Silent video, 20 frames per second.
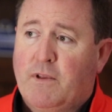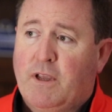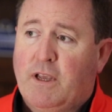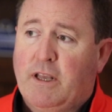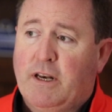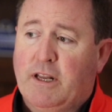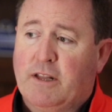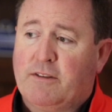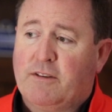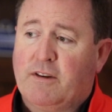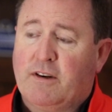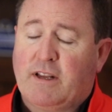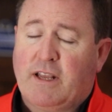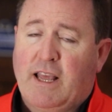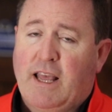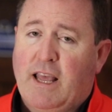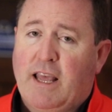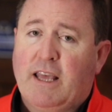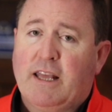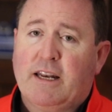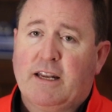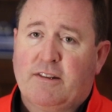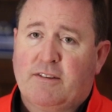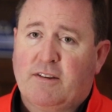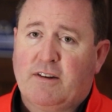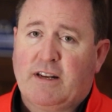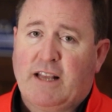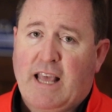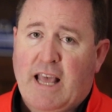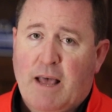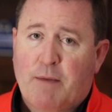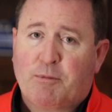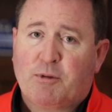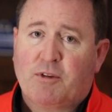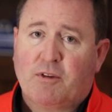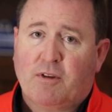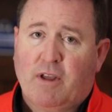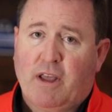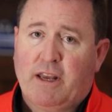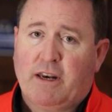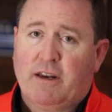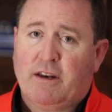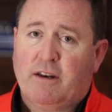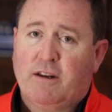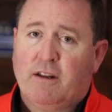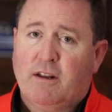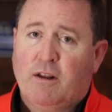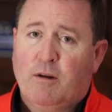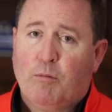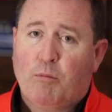And it's encapsulated